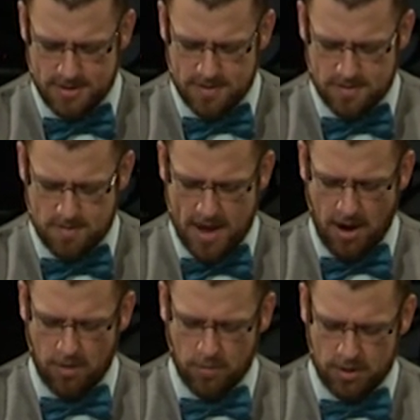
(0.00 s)
that may
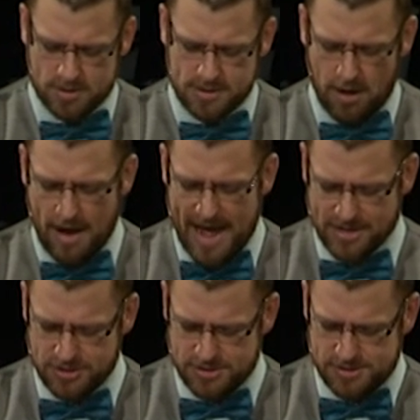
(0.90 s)
our words and our
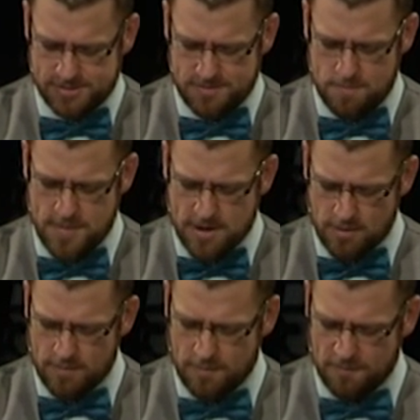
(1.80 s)
actions
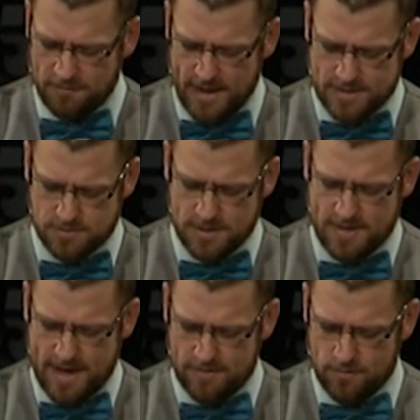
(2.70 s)
mirror and reflect only
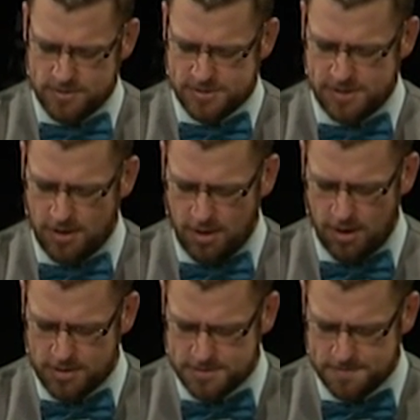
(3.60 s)
that of which is in our
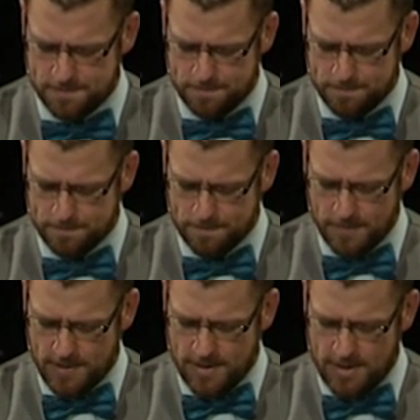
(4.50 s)
heart.
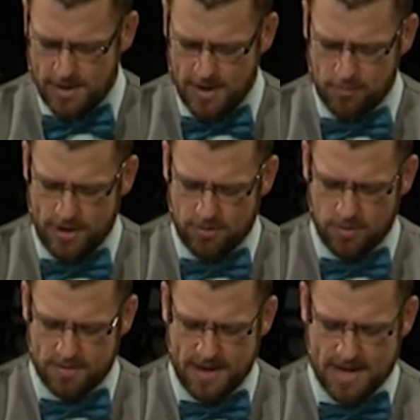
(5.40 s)
And I pray,
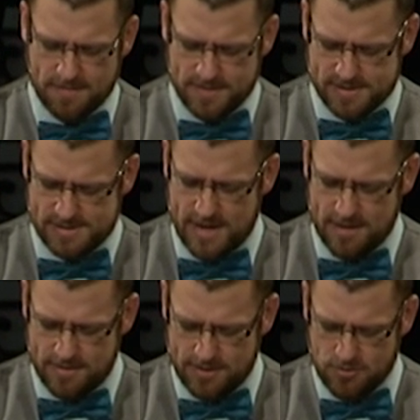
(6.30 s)
Lord, at the end of this day,
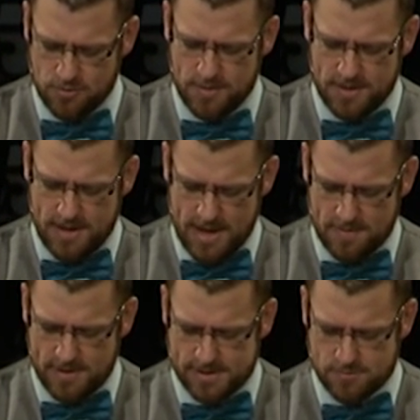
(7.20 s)
that you will be the
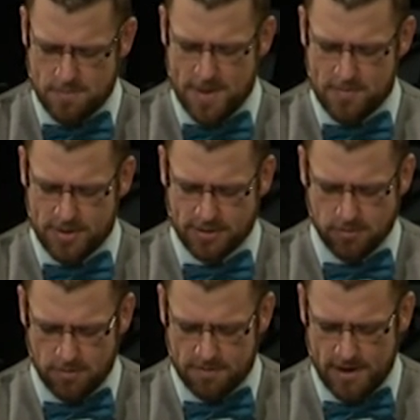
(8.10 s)
name that is remembered and
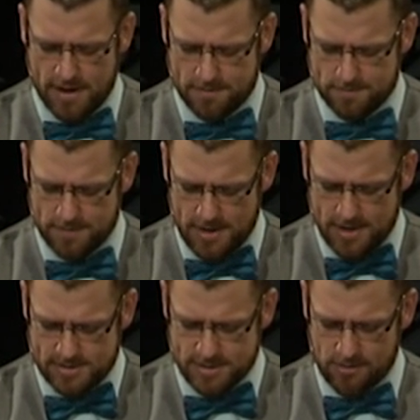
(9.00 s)
glorified.
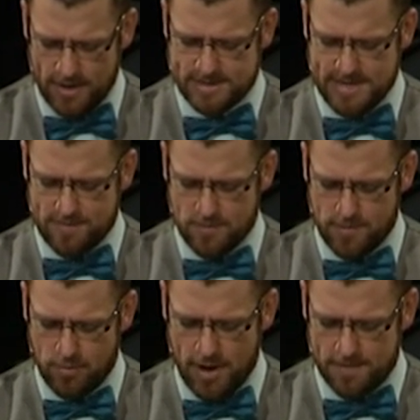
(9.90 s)
It's in Christ's name that we
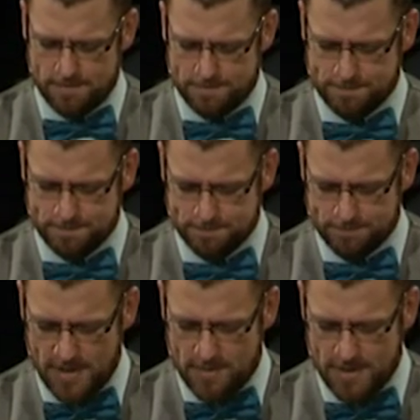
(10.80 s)
pray.
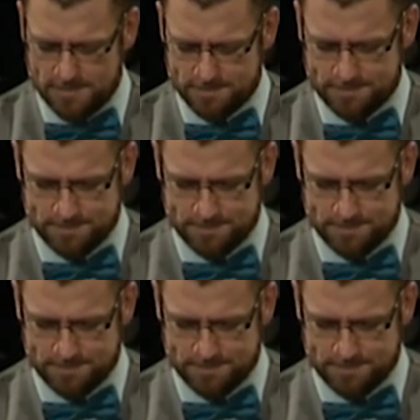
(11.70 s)
Amen.